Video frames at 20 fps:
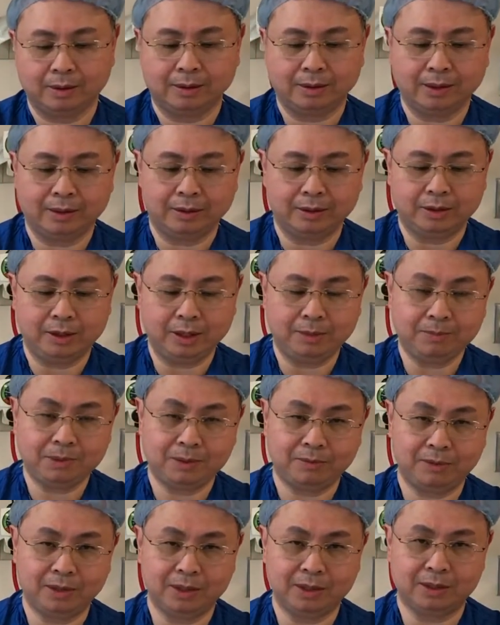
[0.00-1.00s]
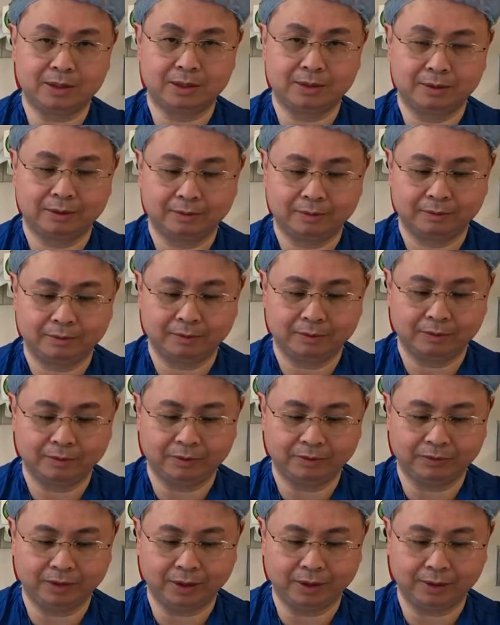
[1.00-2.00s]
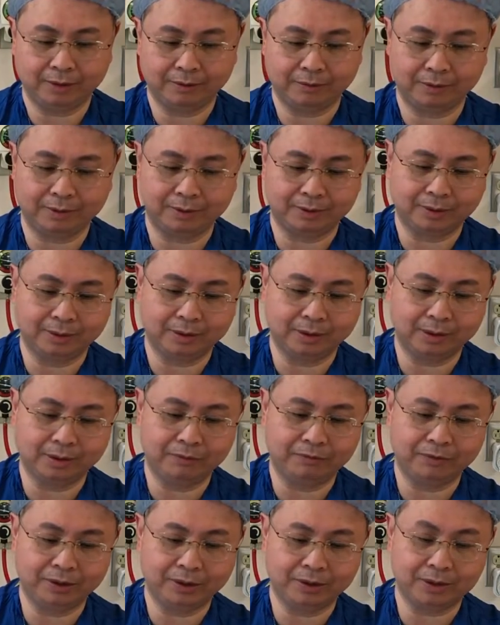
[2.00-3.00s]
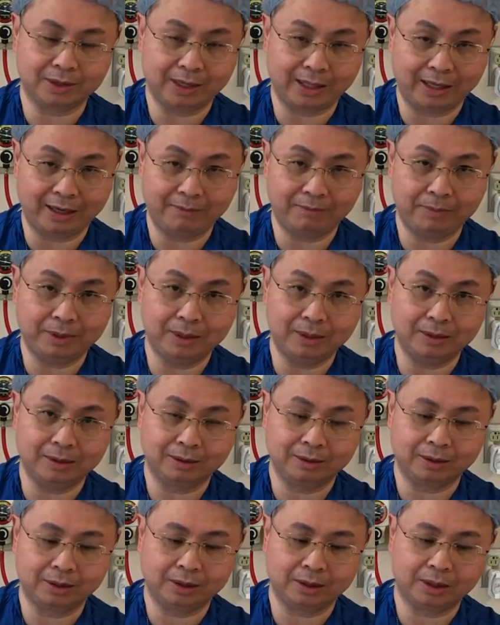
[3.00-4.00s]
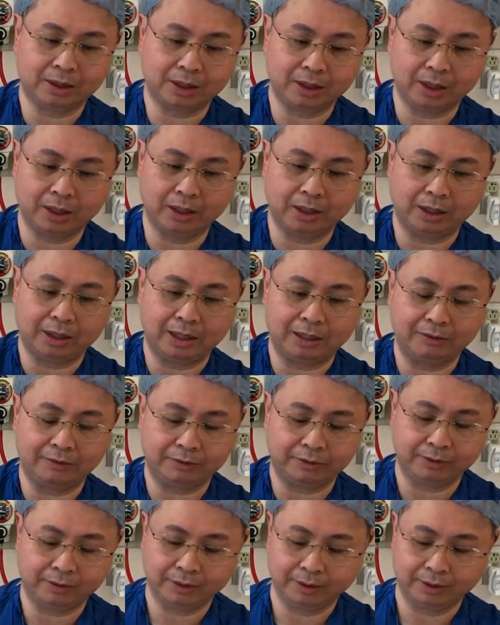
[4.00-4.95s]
Now the tips of these glove fingers have been cut off,